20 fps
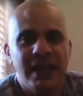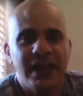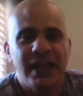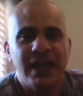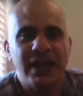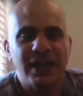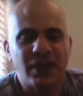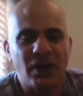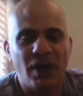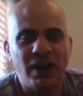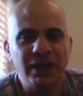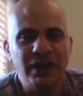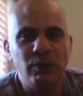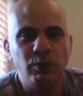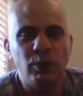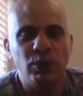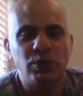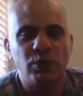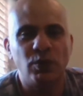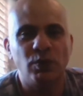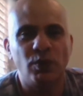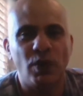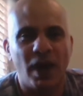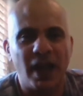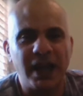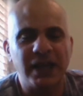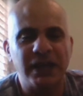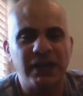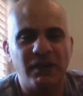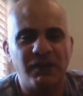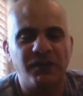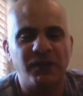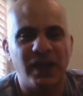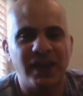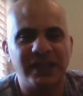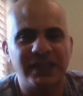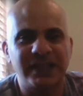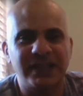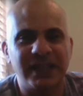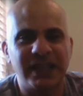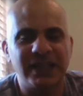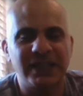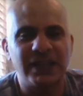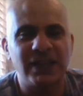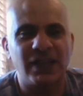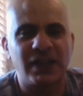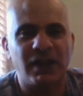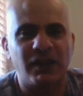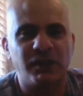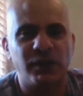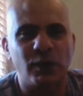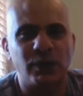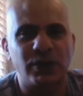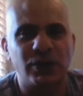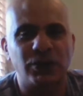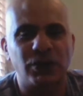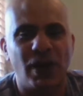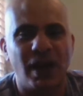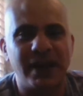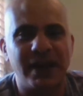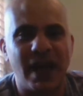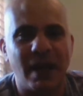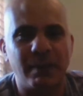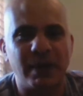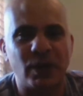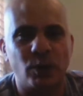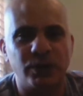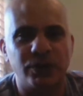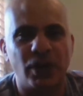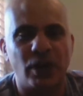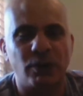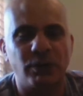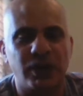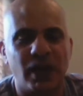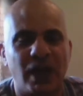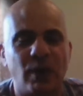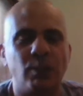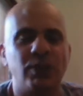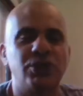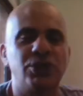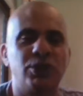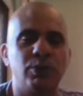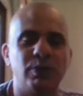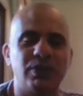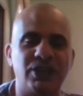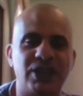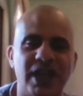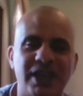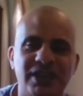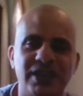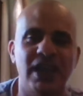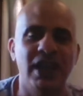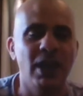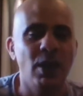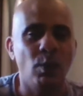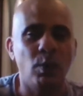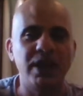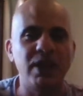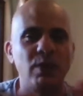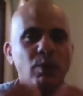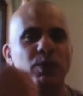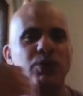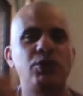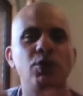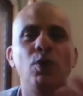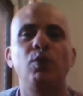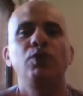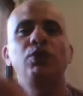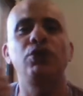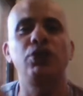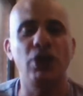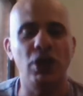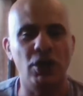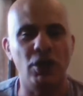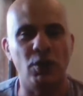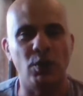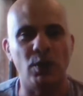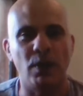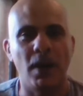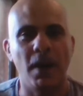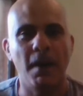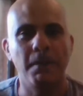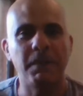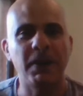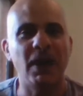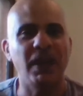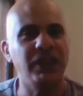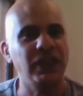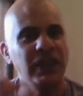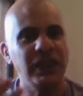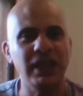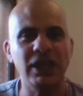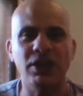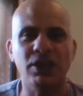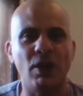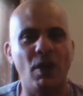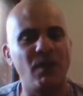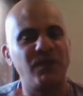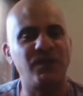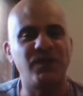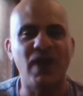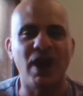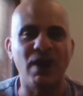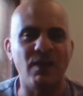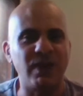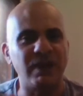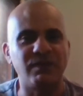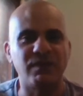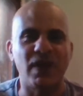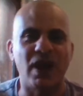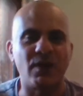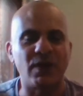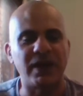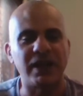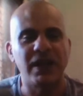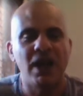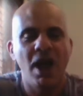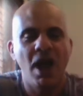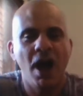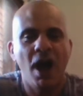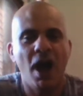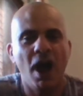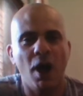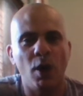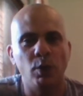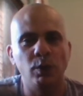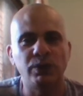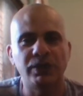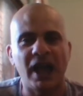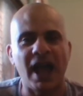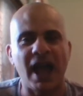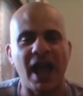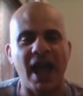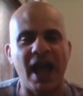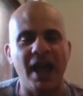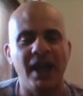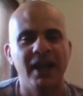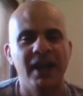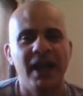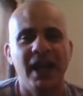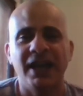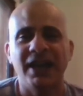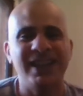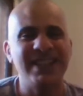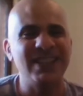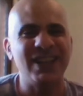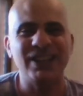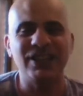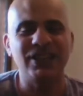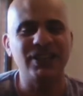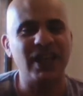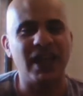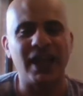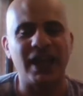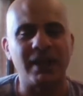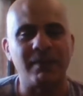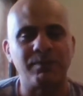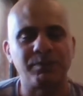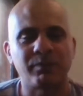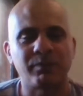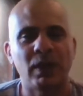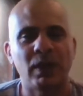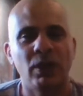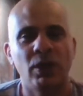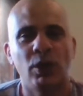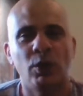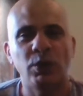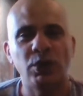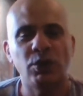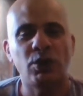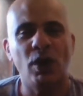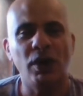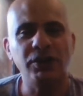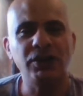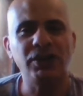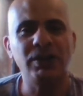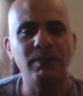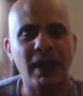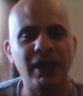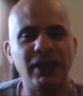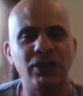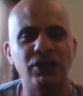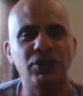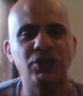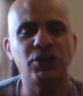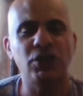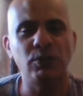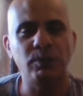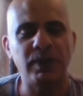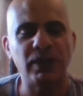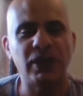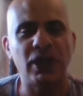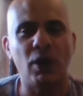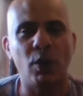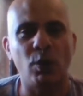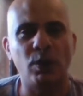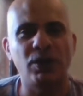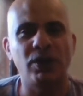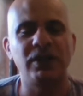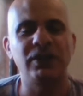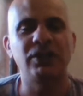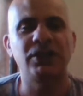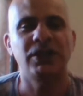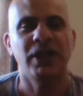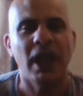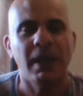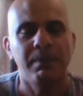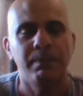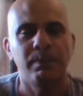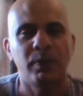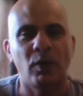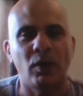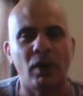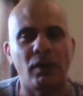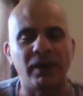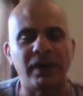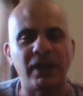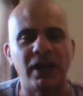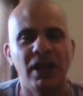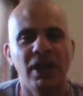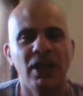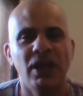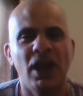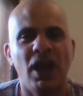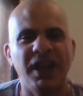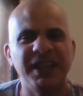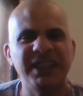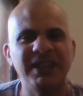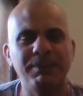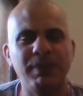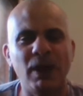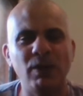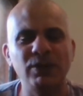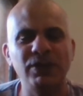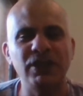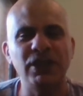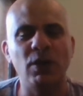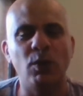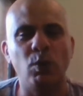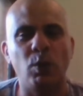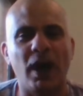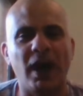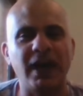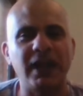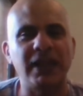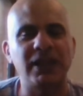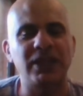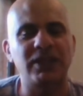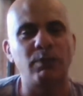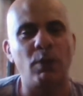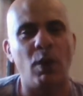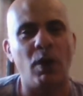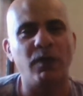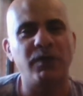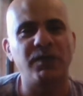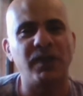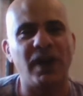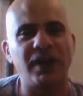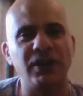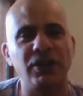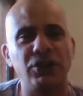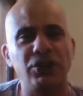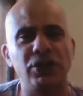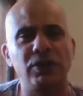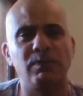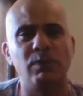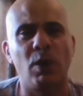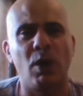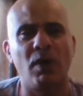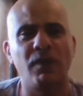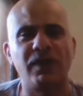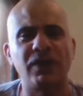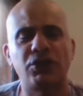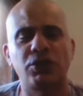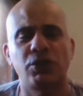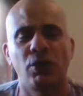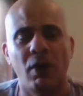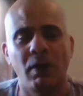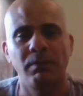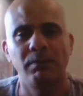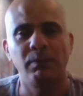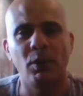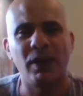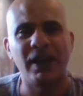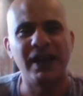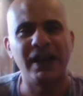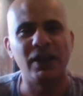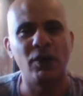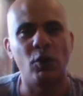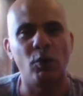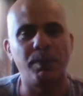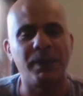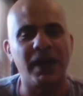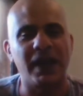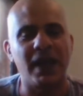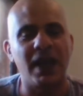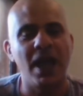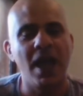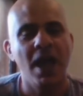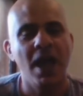it kind of was all right in the first season, and I thought the dynamic was okay when she was getting... when it was all new. But I think it got very, very old hat. And as I say, you've got to make Supergirl contemporary. I suppose in a way it's more funny. She's more of a tomboy a little bit,